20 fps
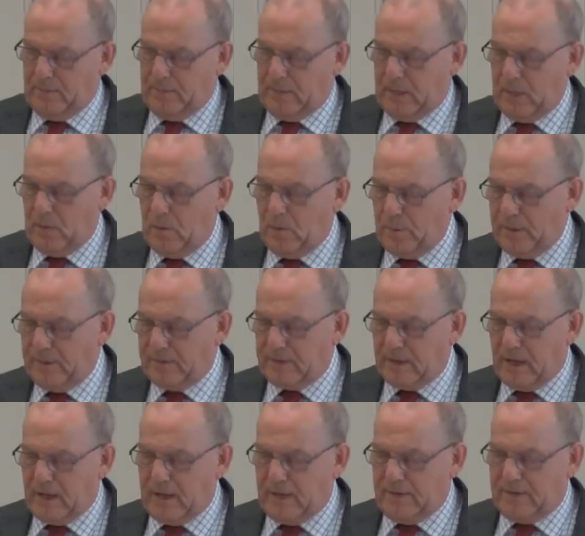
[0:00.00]
There will be
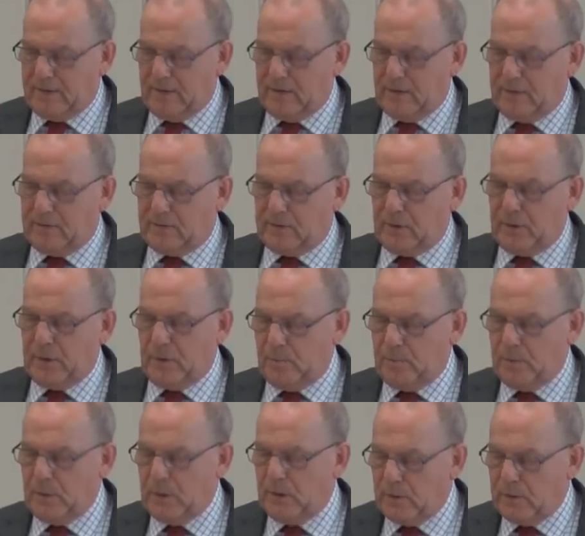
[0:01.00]
signs in the sun
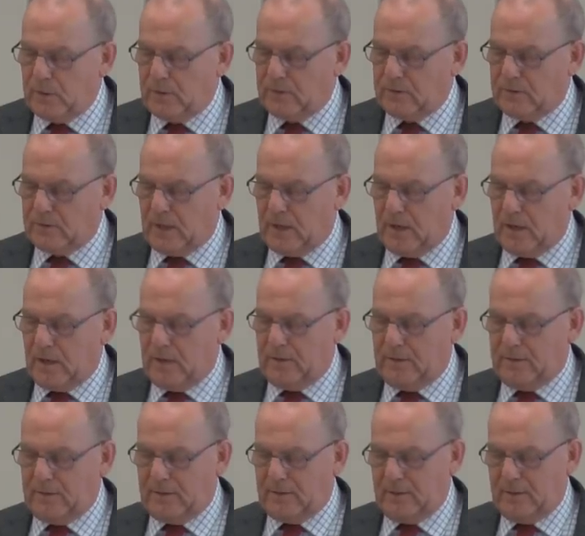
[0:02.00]
and moon and
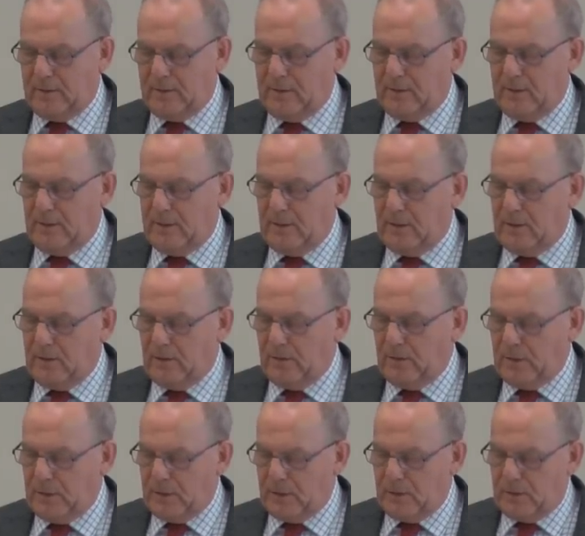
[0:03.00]
stars
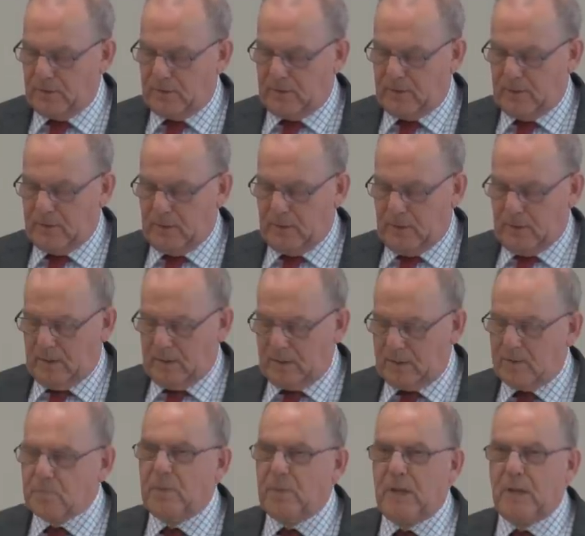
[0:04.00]
on the earth,
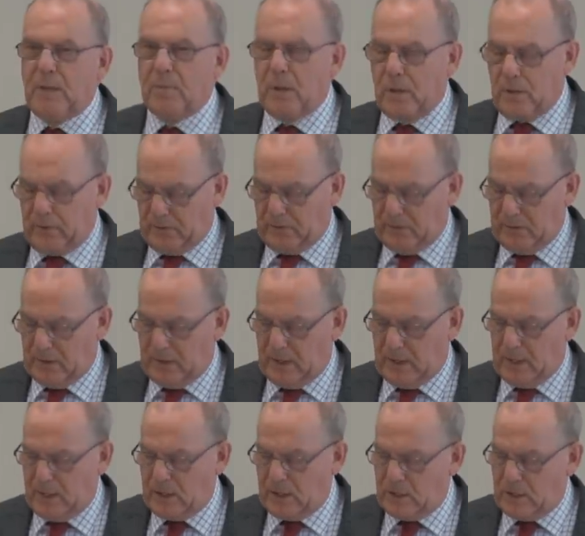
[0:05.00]
dismay amongst the
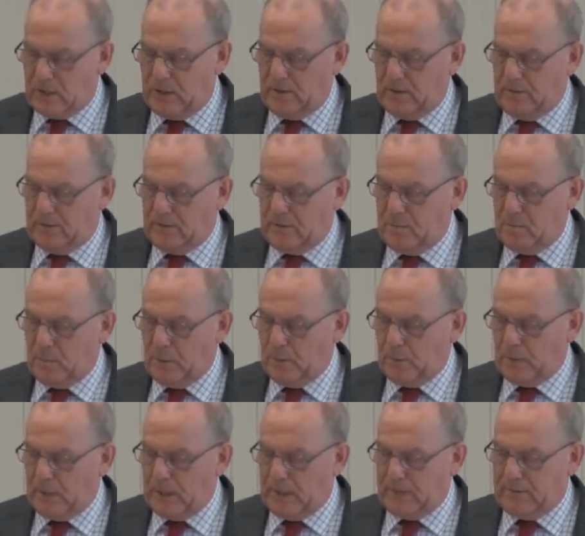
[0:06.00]
nations, in
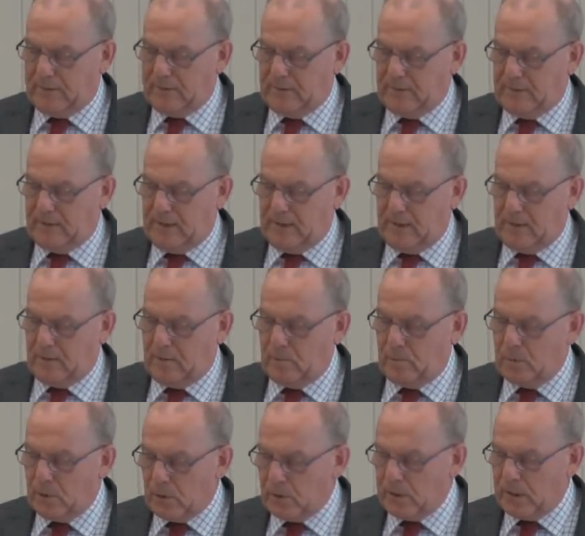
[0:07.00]
perplexity at the
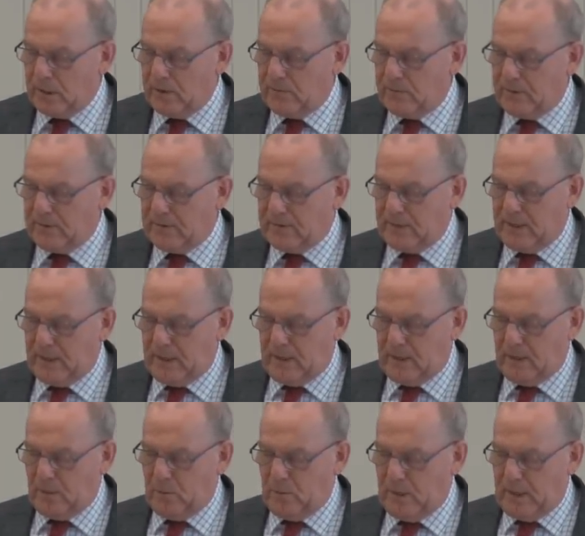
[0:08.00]
roaring of the sea
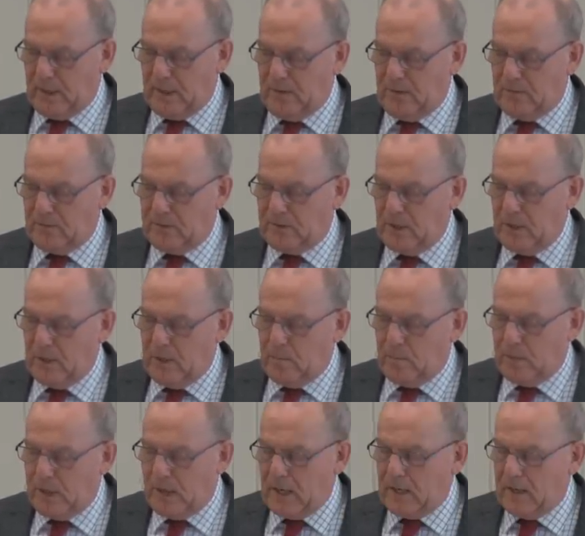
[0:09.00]
and the waves,
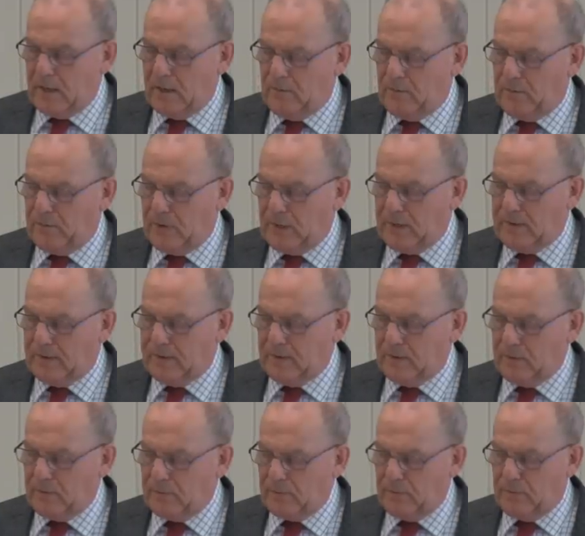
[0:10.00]
men
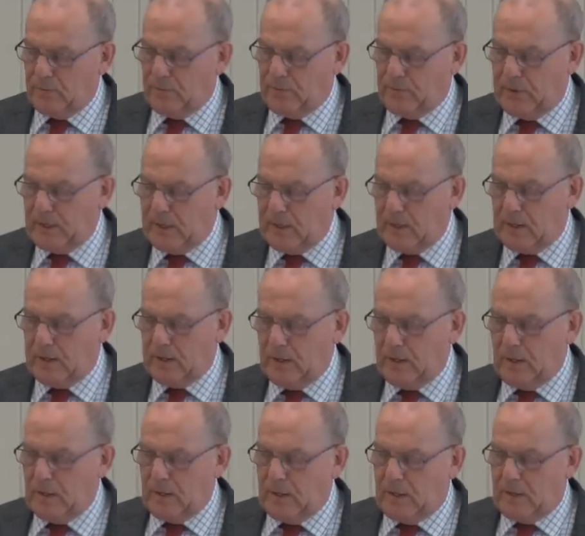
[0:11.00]
fainting from fear
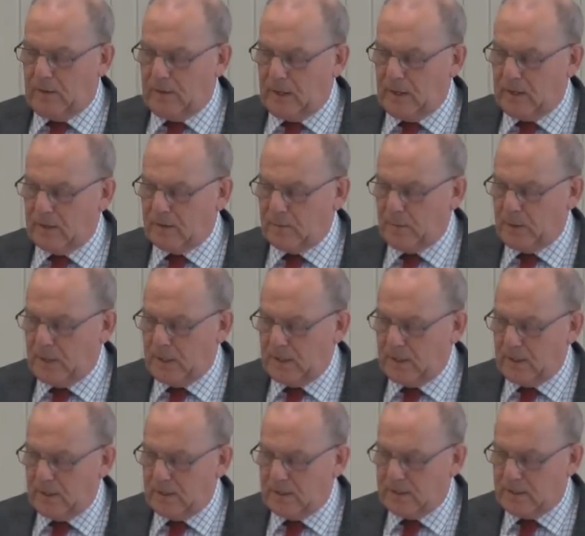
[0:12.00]
at the
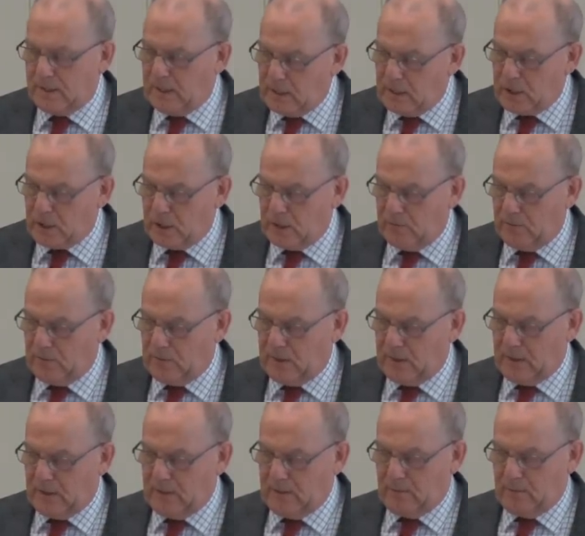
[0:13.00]
expectation of
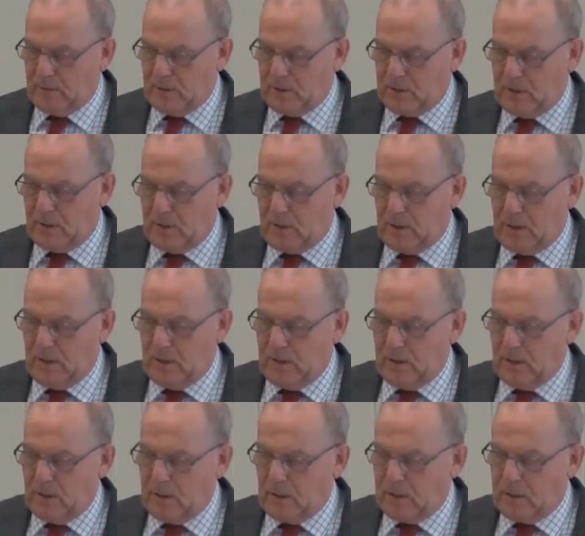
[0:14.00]
things which are
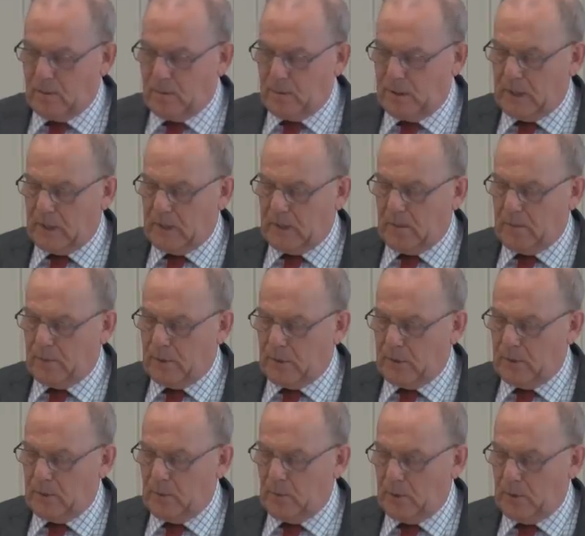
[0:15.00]
coming
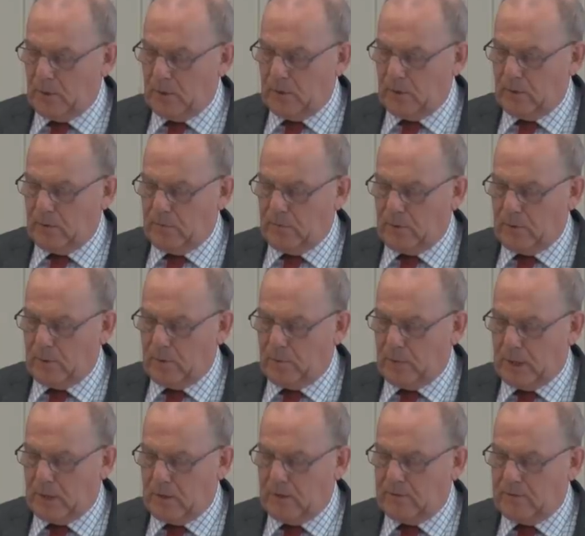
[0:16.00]
upon the world, for the
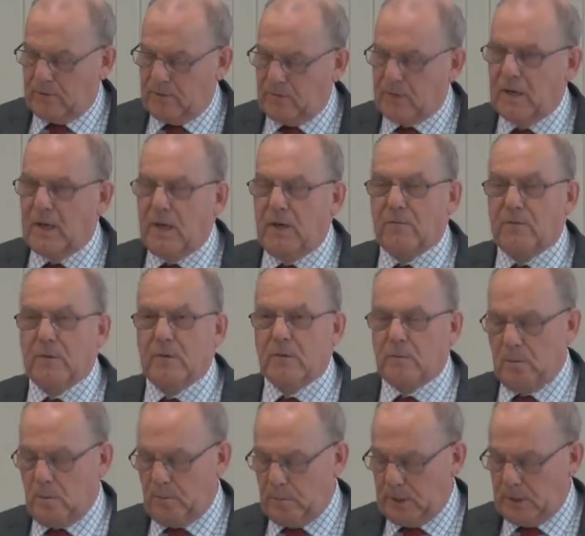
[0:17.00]
powers of the
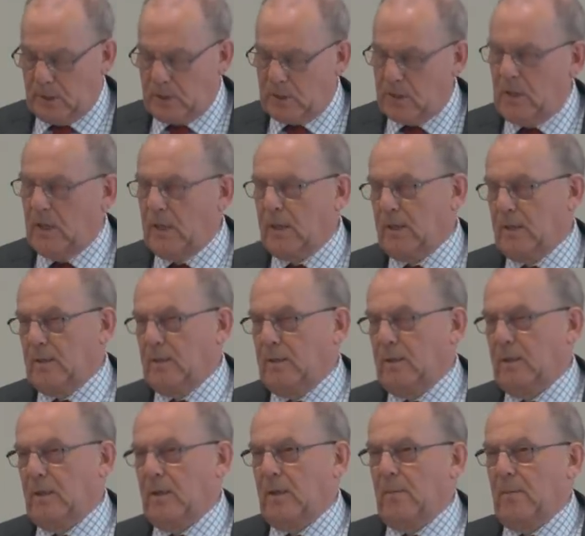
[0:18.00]
heavens will be
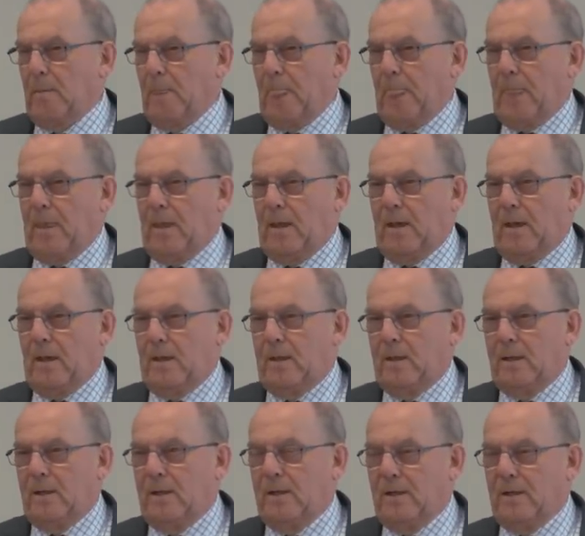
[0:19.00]
shaken.
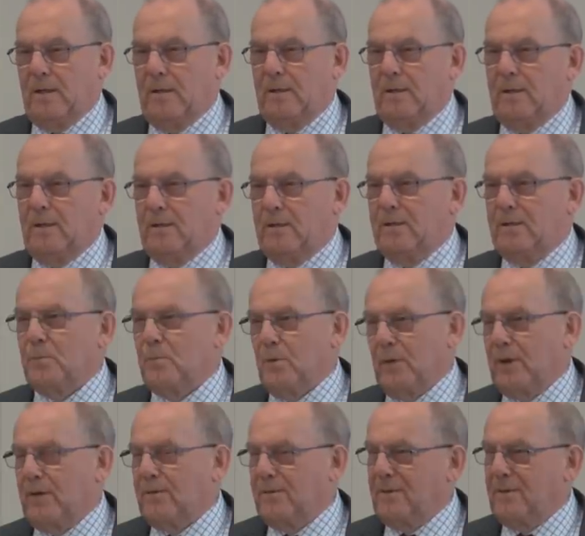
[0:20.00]
And this
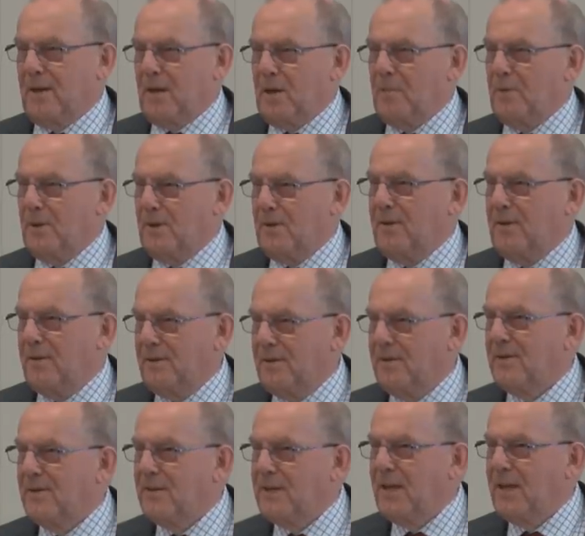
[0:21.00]
one hasn't happened
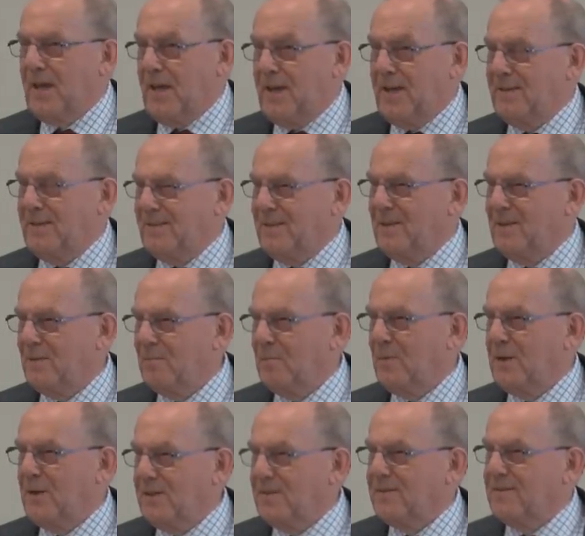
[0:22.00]
yet,
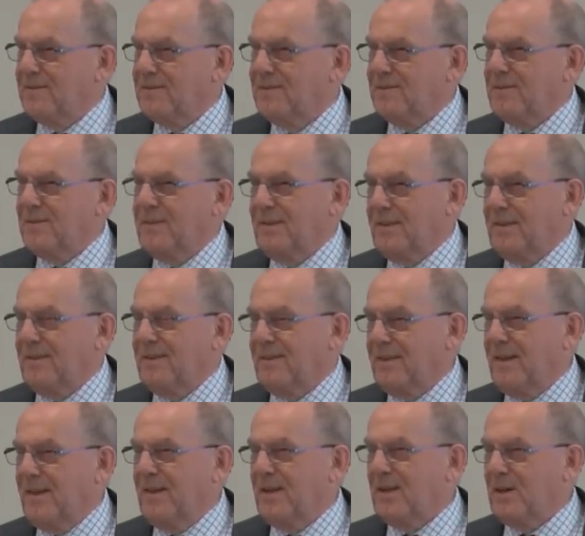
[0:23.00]
but it's
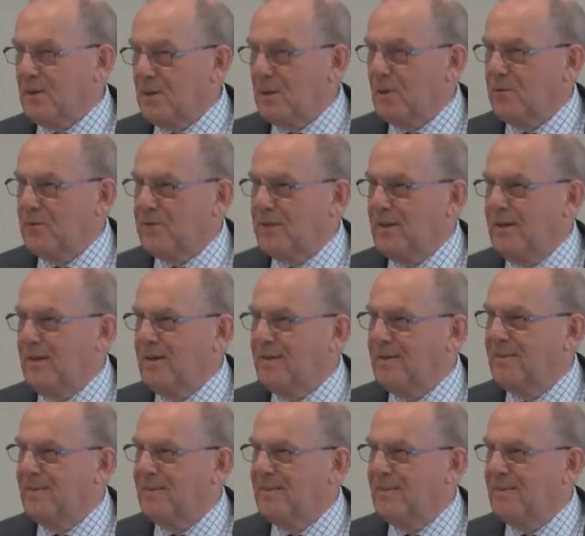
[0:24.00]
getting closer.